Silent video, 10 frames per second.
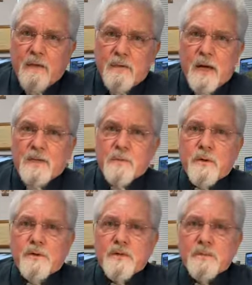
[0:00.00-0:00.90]
And that's
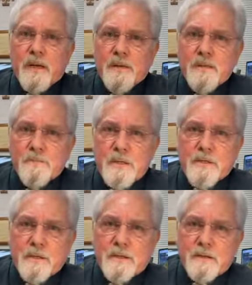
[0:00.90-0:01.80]
what this man is
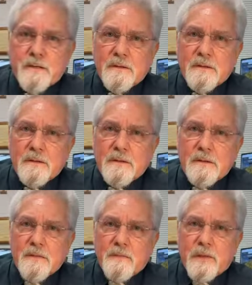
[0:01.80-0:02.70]
missing.
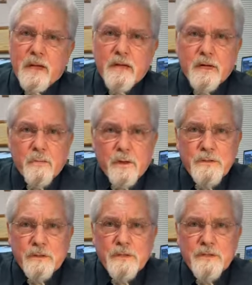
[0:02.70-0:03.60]
And I
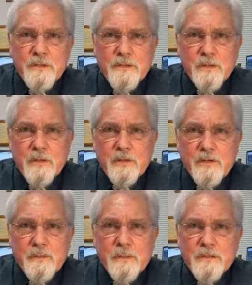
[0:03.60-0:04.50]
wonder, is it something
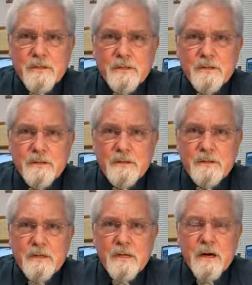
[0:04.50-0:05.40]
you're missing?
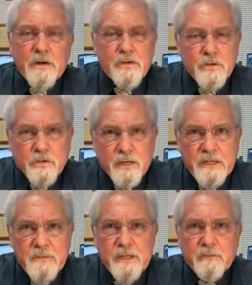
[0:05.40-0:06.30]
Are you
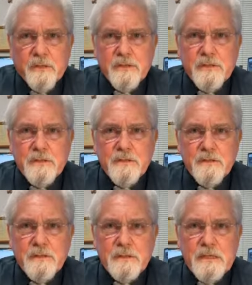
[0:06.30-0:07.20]
trying to be religious?
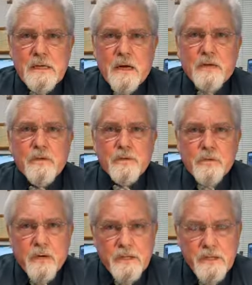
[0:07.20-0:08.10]
Are you
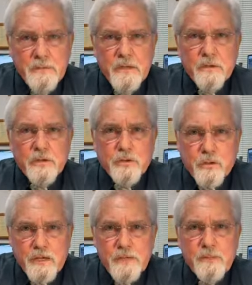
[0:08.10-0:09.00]
trying to be good,
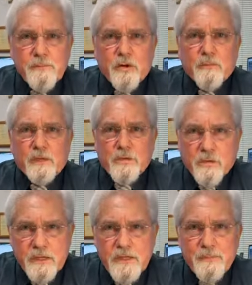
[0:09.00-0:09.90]
trying to be perfect,
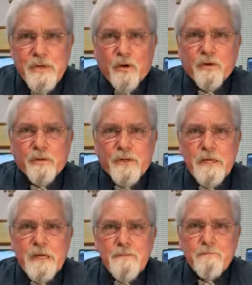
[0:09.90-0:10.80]
trying to be holy?
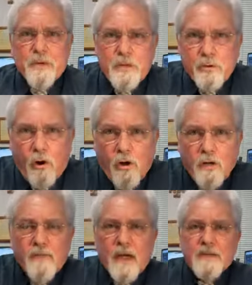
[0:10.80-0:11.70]
But in all
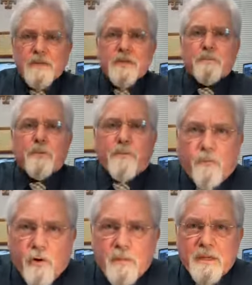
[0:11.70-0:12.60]
of that, it's a
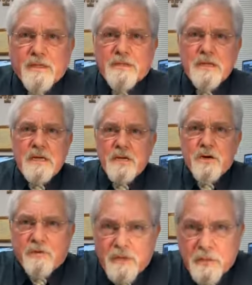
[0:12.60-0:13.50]
performance.
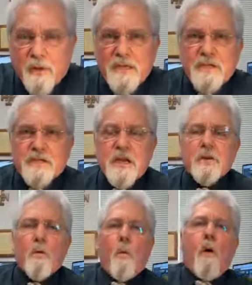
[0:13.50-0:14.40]
Notice what he
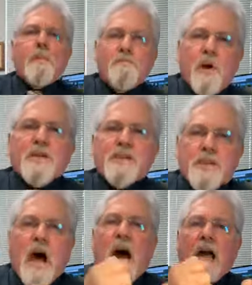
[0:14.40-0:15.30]
said What
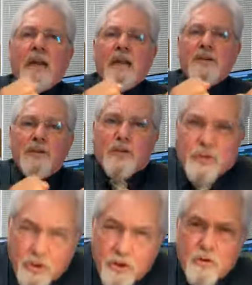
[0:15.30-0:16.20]
must I
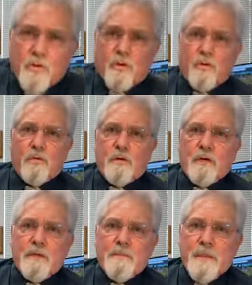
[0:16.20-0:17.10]
do?
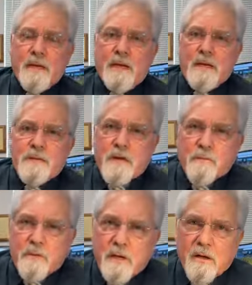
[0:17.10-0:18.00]
And he's
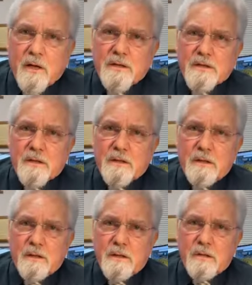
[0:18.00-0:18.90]
not realizing
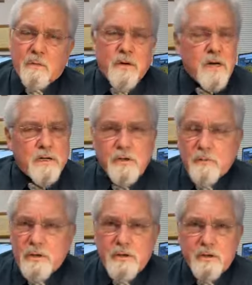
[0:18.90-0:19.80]
we're not
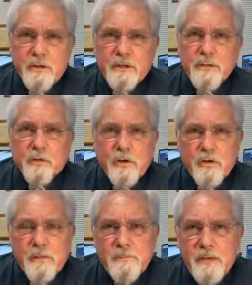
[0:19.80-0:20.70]
human doings, we're
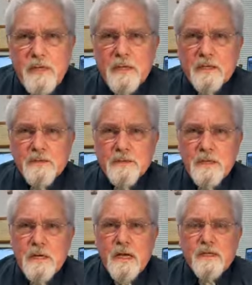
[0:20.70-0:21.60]
human beings.
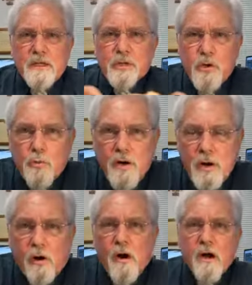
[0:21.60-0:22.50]
And it's who we
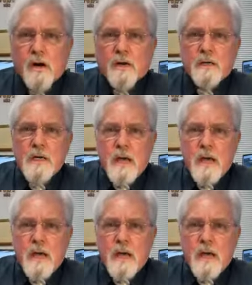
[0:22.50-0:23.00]
are.